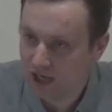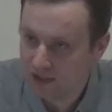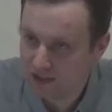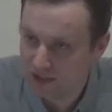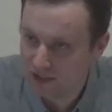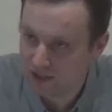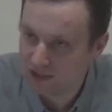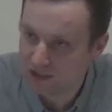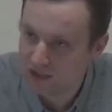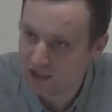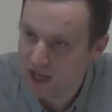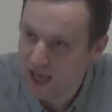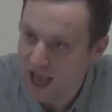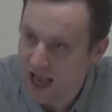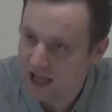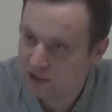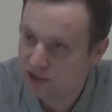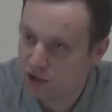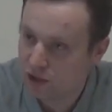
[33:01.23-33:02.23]
Titus
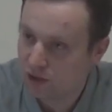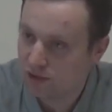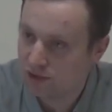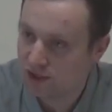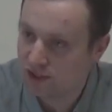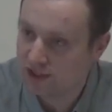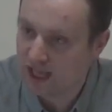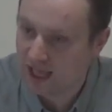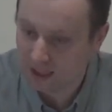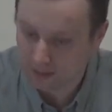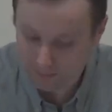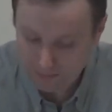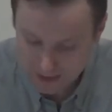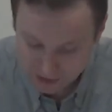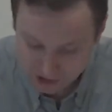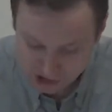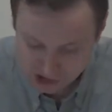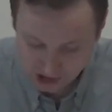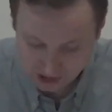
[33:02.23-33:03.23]
has gone to
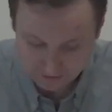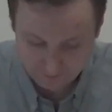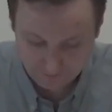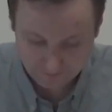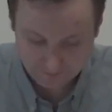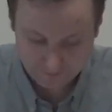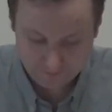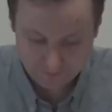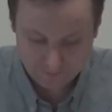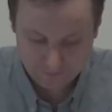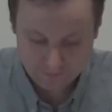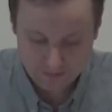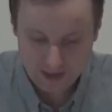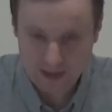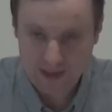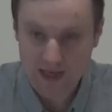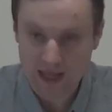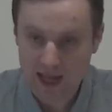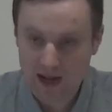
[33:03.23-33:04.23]
Dalmatia,
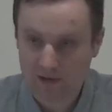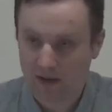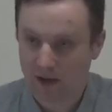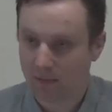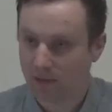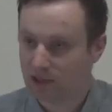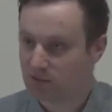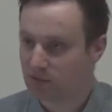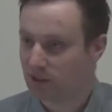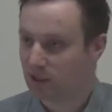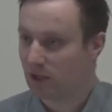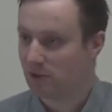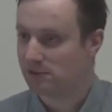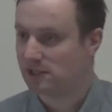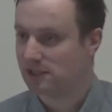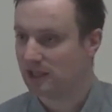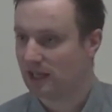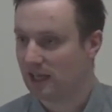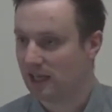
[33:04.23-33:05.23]
an area which we
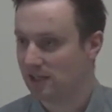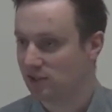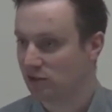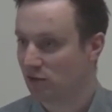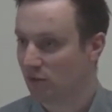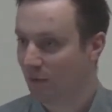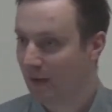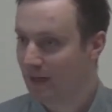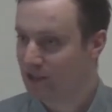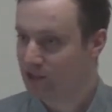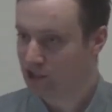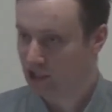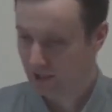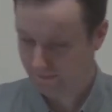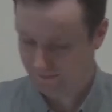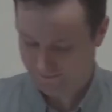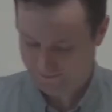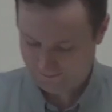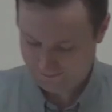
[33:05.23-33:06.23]
know today as
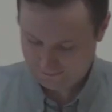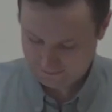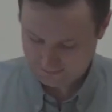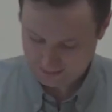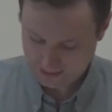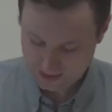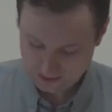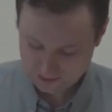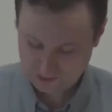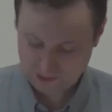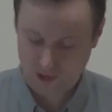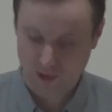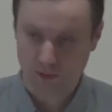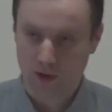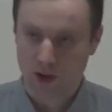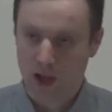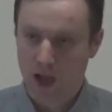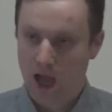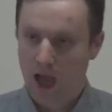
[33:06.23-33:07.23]
Croatia. Uh,
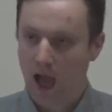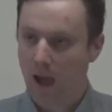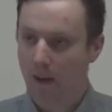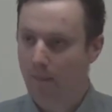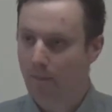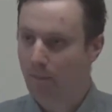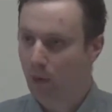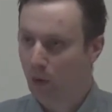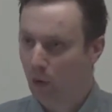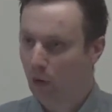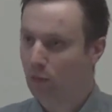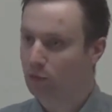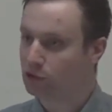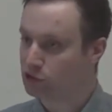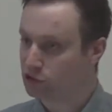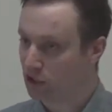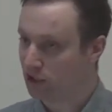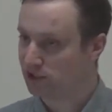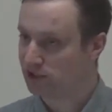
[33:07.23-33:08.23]
so Paul
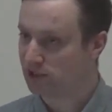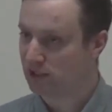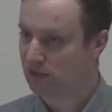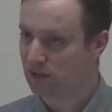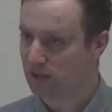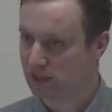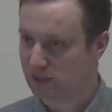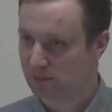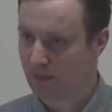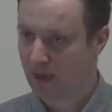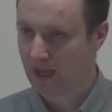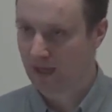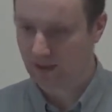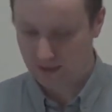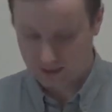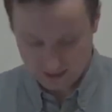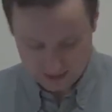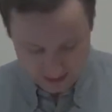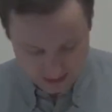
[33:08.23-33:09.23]
trusted this man.